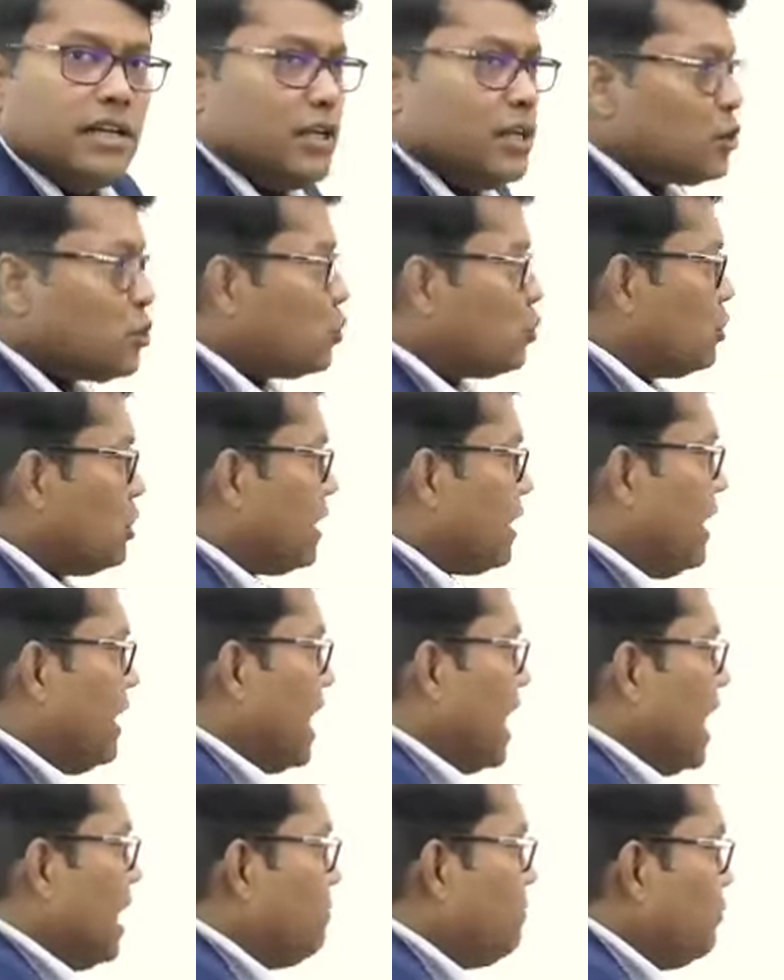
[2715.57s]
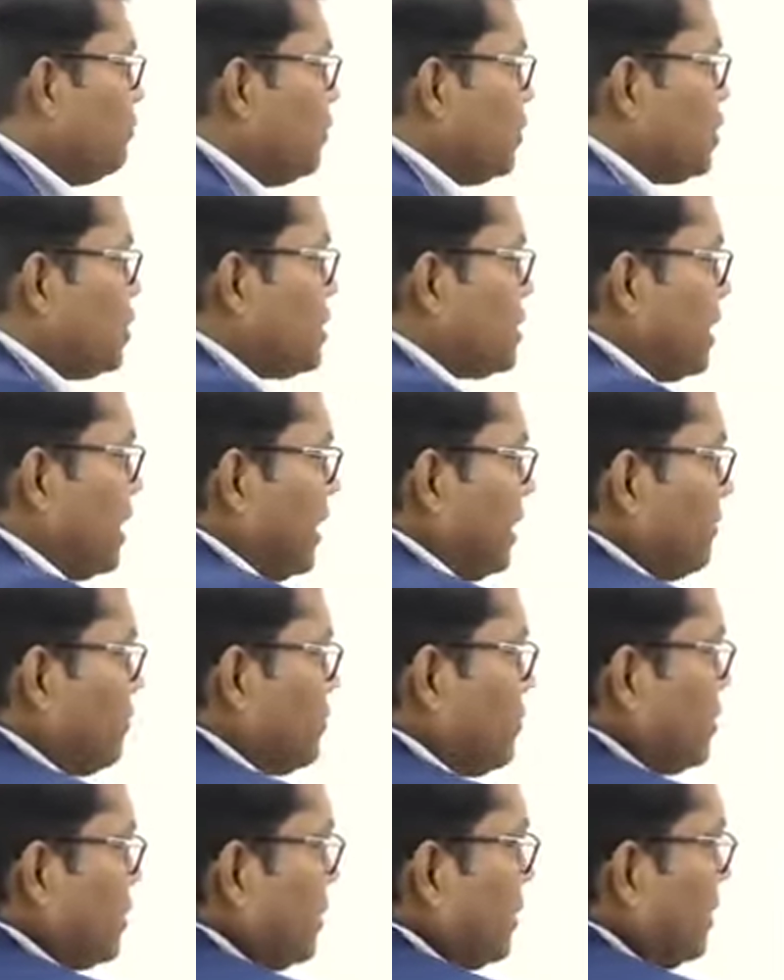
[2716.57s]
So the gap which is
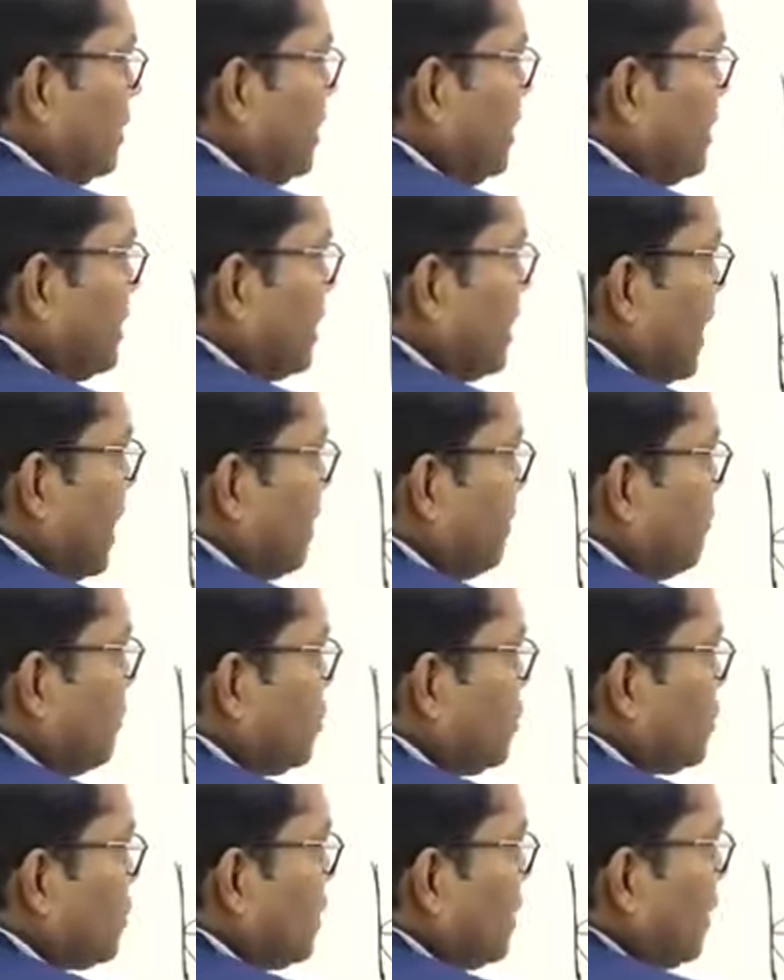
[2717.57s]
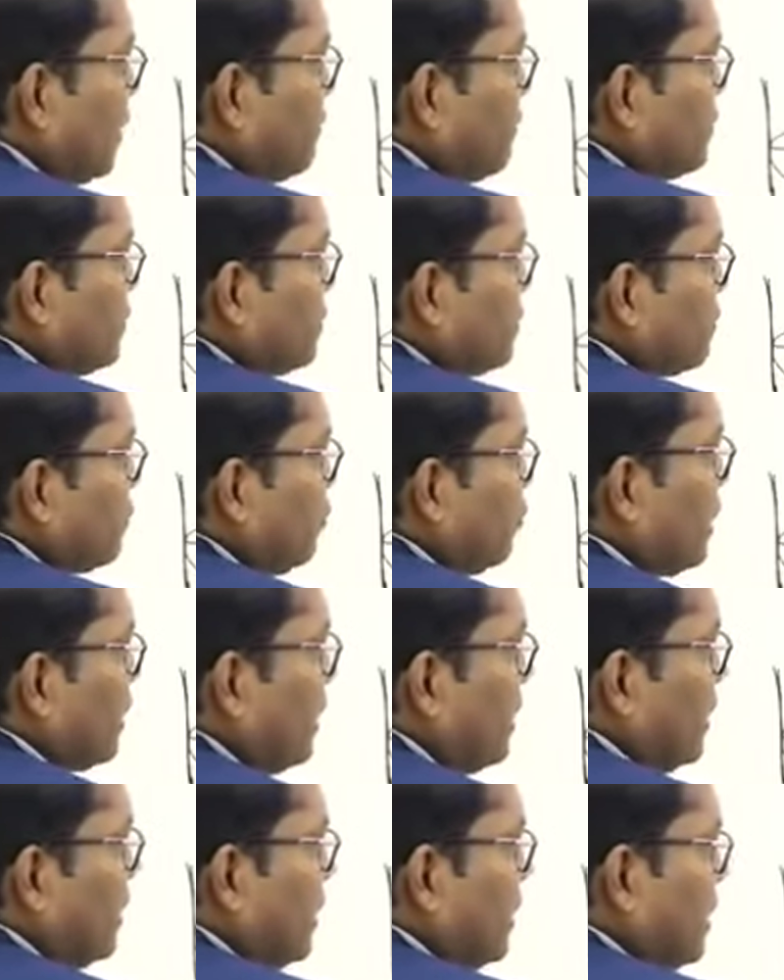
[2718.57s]
left, this gap which is left,
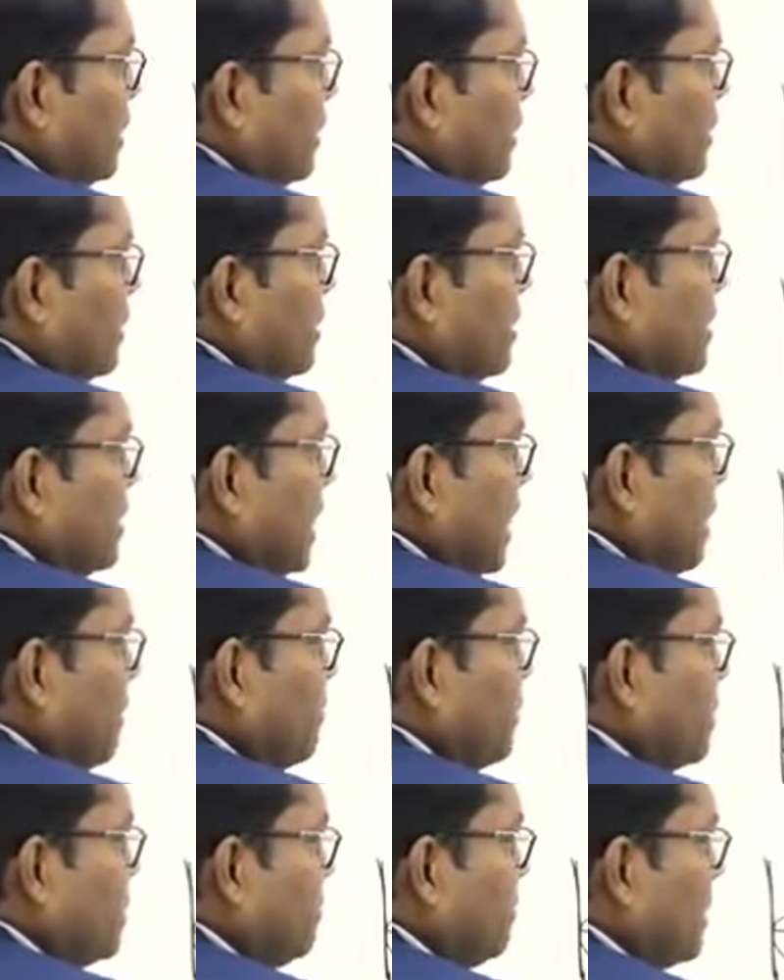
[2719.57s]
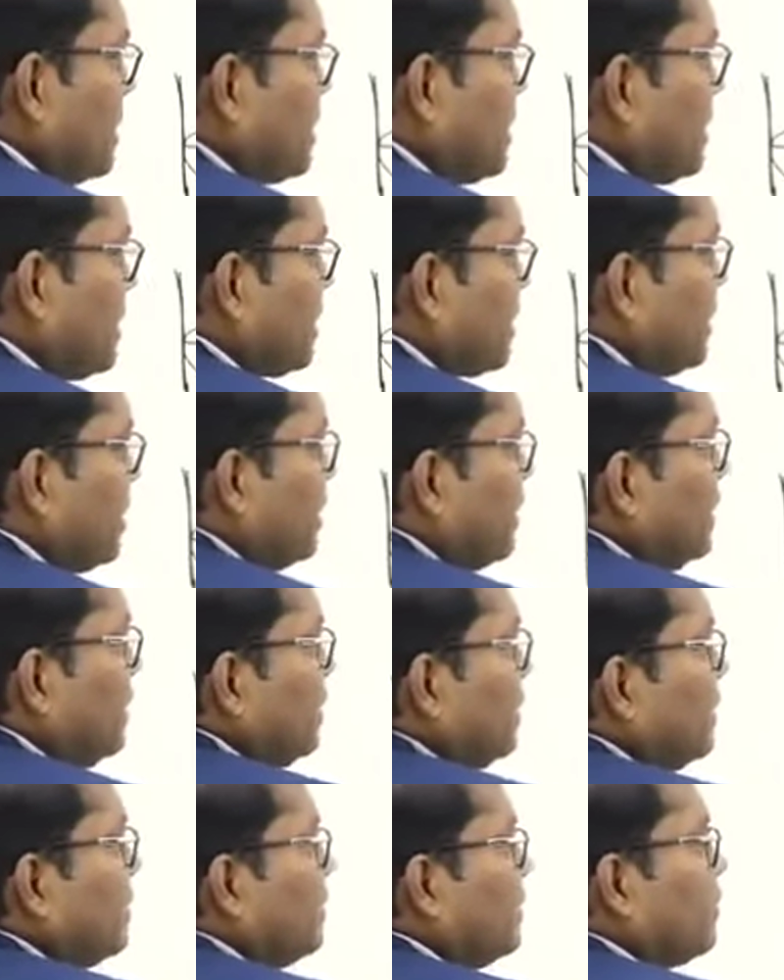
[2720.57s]
okay, this gap is basically,
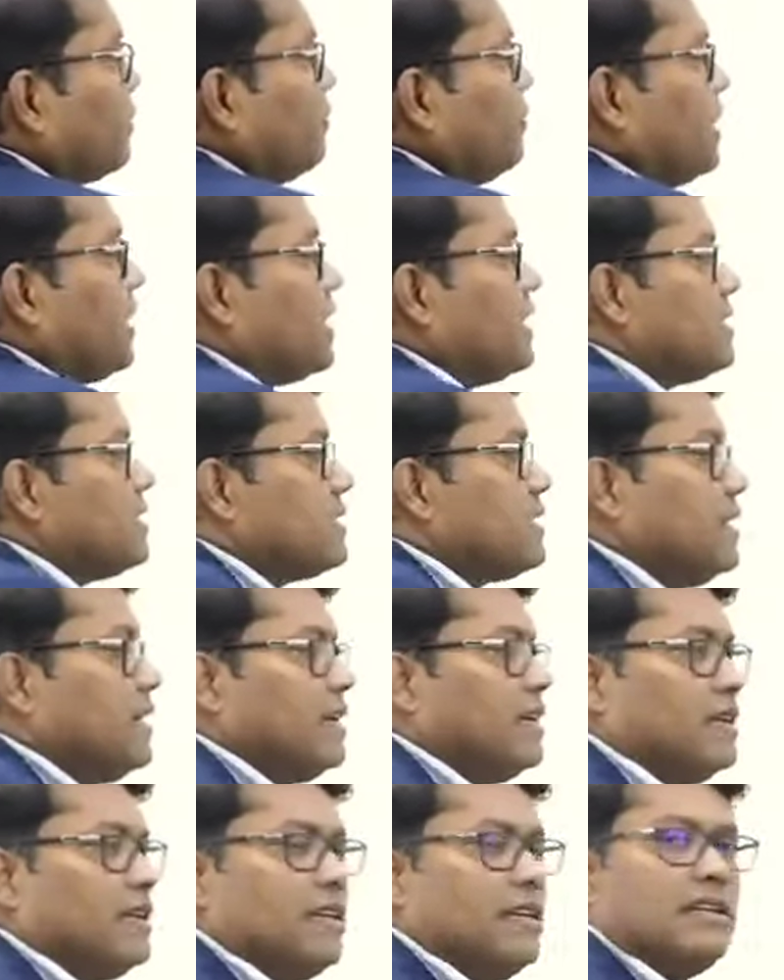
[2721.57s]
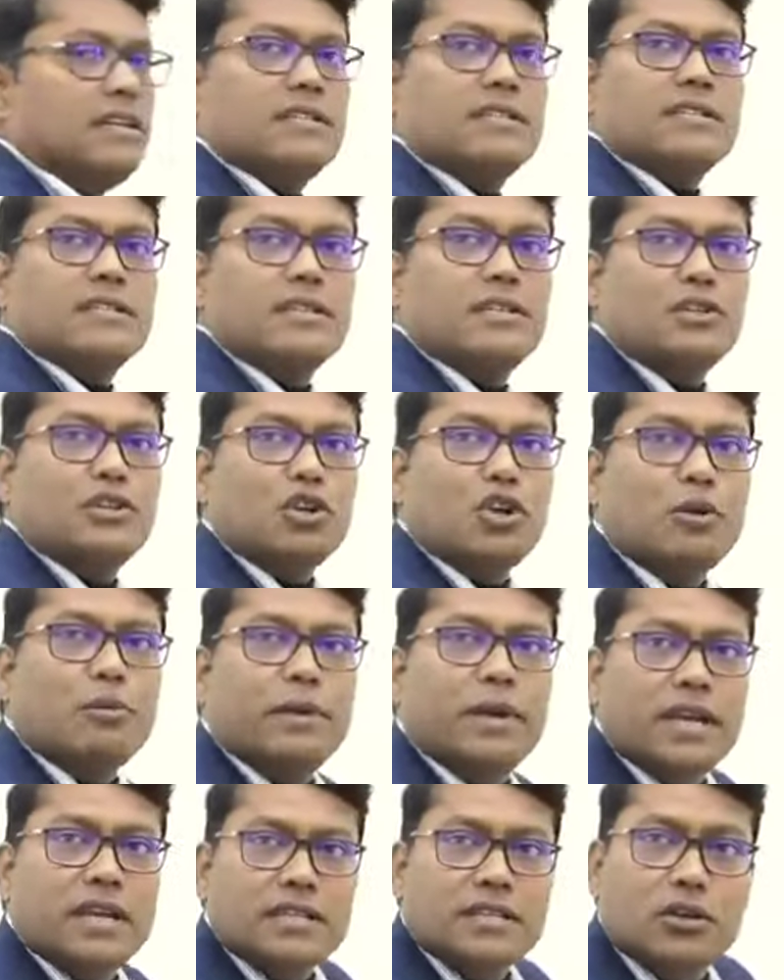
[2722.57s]
we can say, it's a
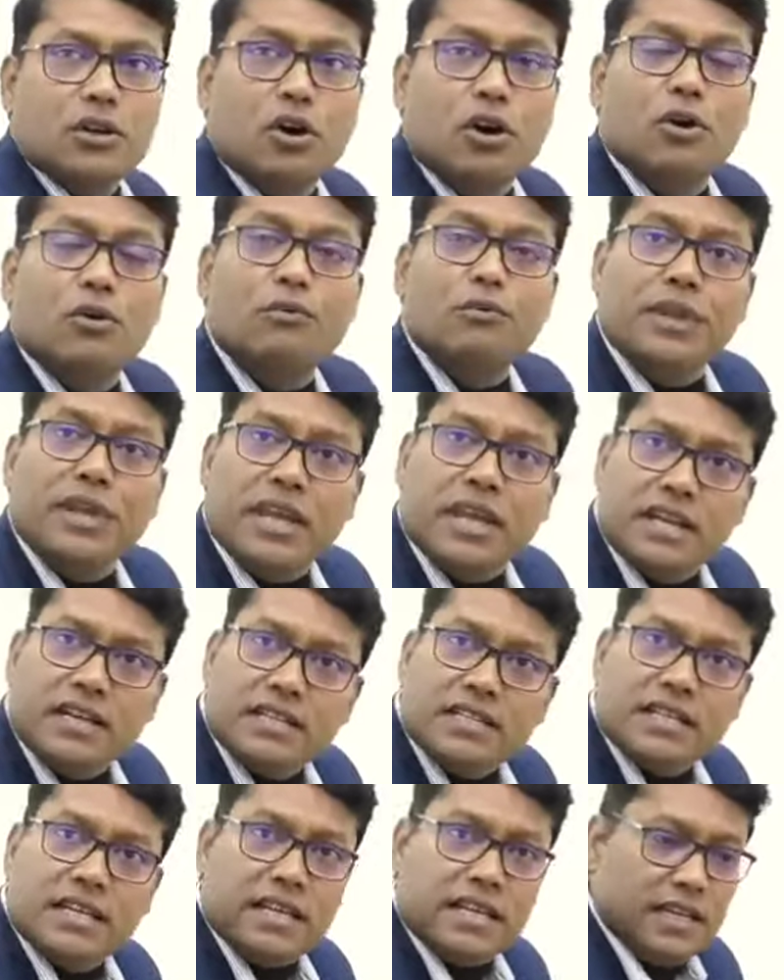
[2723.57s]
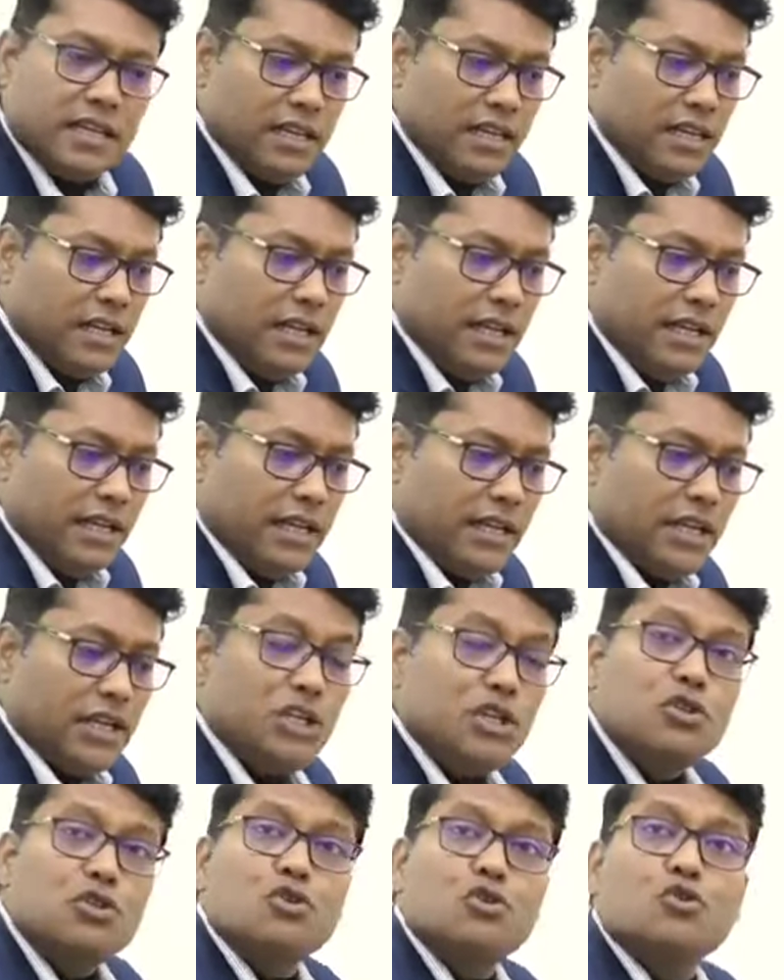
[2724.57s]
drawback, or we can say, okay,
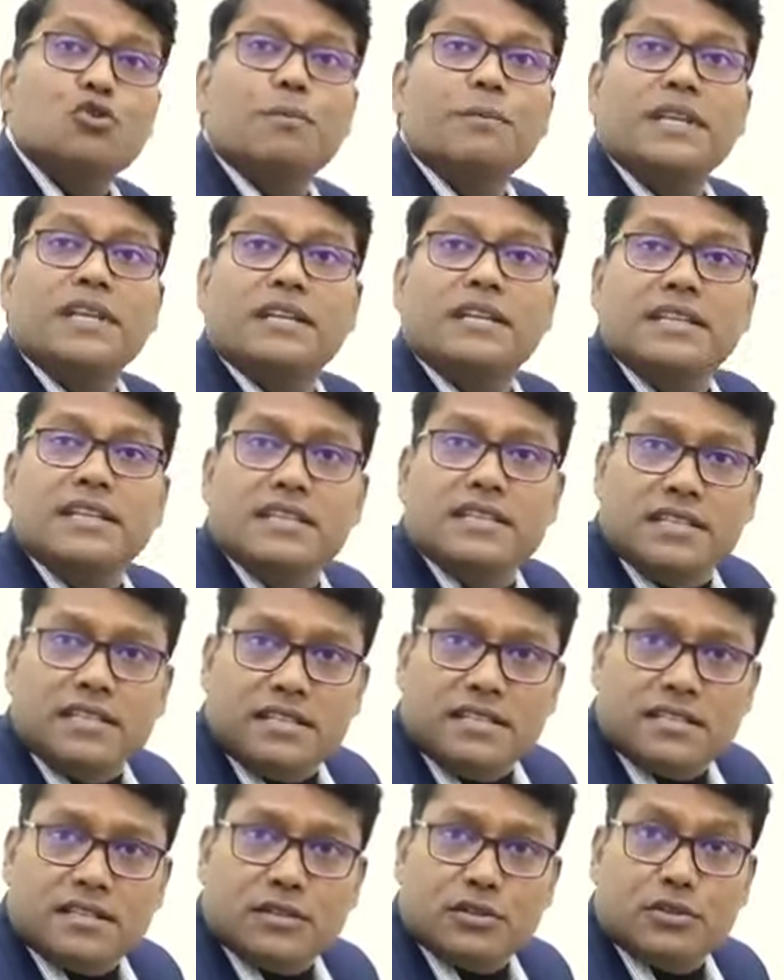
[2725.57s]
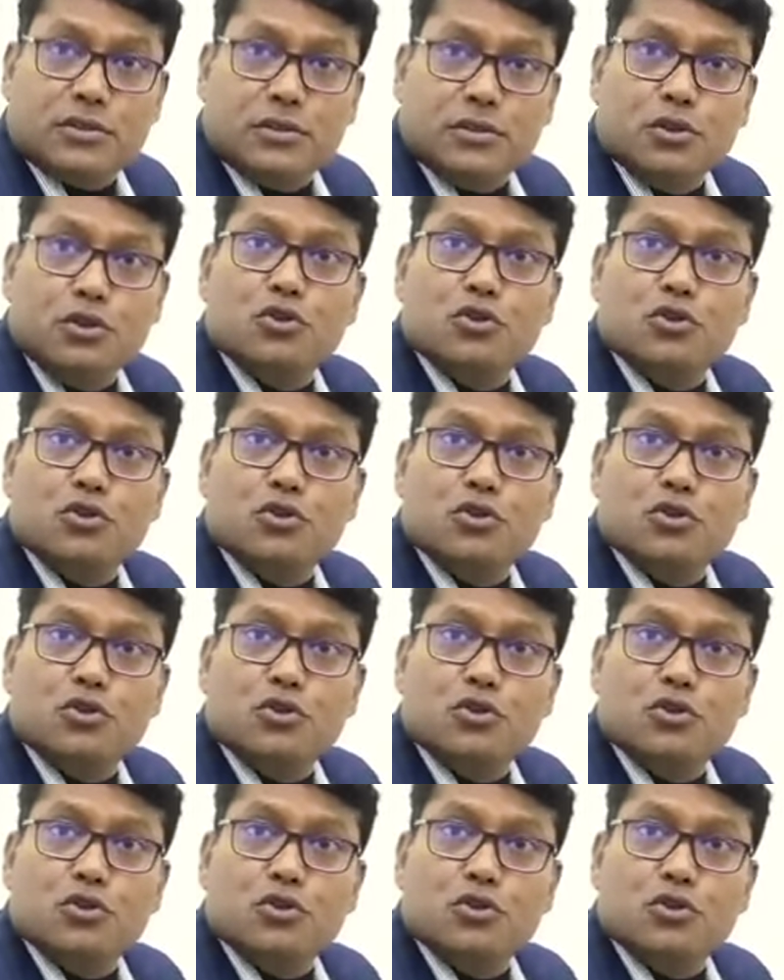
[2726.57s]
due to so many reasons,